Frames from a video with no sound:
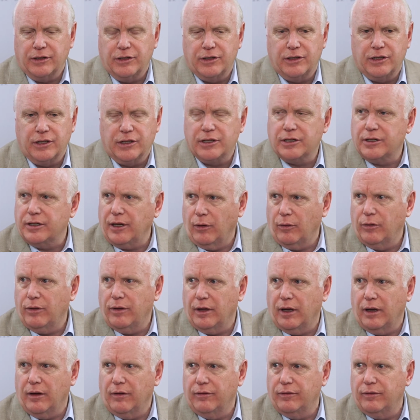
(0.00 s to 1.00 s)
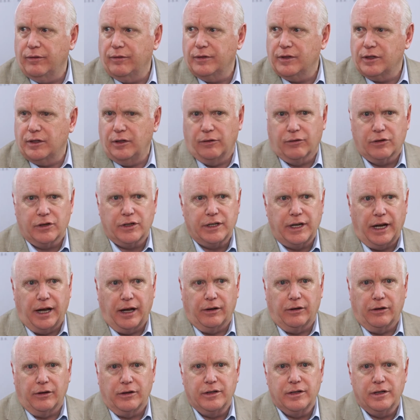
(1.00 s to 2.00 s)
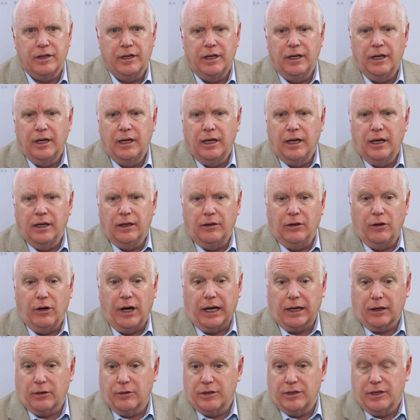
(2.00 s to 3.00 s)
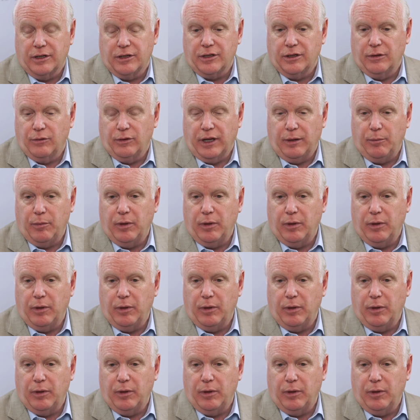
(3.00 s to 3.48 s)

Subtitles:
It's just south of Silver Standard's new acquisition.